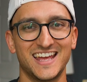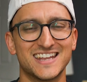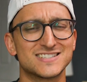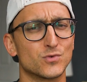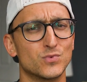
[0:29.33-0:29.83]
It
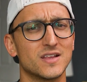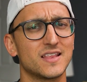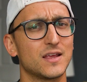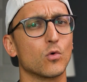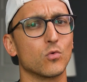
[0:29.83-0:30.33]
is a
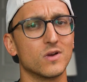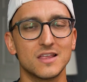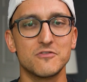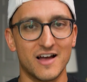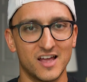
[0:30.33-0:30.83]
really,
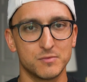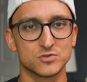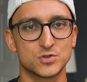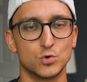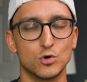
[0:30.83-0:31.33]
really
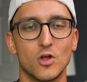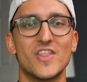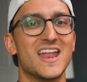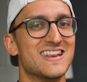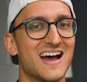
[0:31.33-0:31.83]
valuable tool
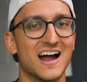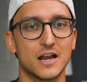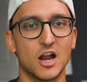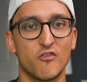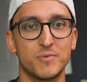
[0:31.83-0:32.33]
that not
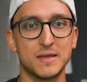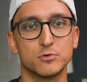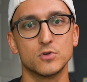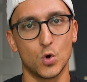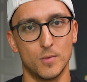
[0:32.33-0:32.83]
enough
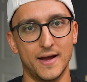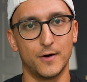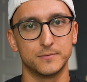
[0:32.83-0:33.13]
people know about.